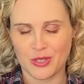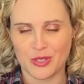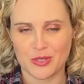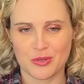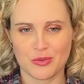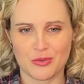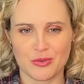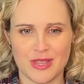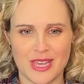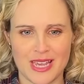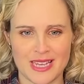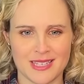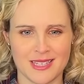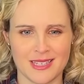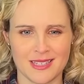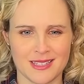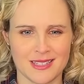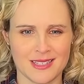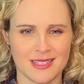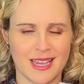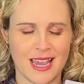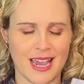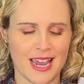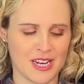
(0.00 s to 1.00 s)
So this
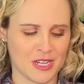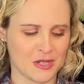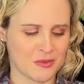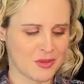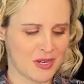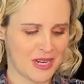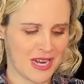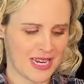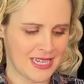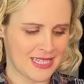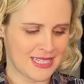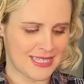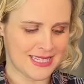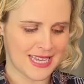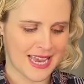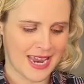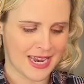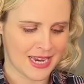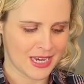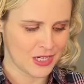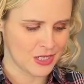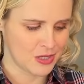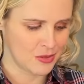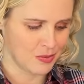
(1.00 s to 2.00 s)
is Cashmerette's
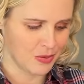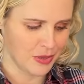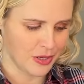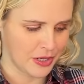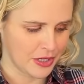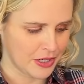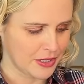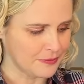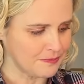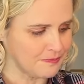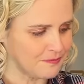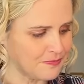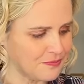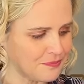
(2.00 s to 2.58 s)
second book,